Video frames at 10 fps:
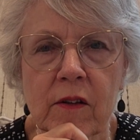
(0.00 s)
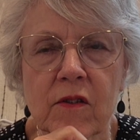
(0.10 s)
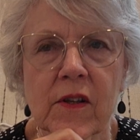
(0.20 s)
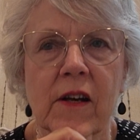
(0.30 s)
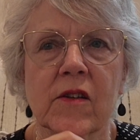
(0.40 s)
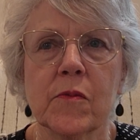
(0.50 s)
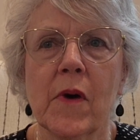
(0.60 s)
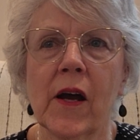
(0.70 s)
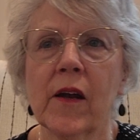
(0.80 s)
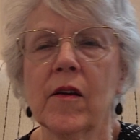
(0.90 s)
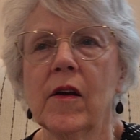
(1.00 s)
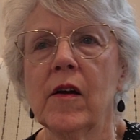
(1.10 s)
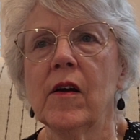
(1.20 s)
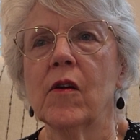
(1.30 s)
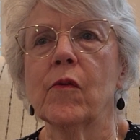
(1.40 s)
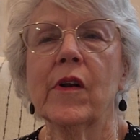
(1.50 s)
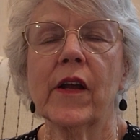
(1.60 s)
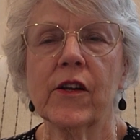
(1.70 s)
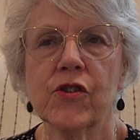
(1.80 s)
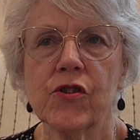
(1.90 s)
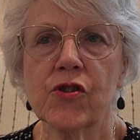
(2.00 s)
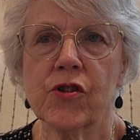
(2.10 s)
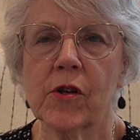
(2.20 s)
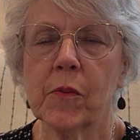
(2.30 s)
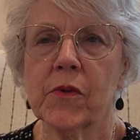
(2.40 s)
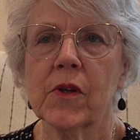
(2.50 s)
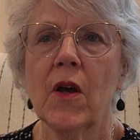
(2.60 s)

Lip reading: Say it's my relationships.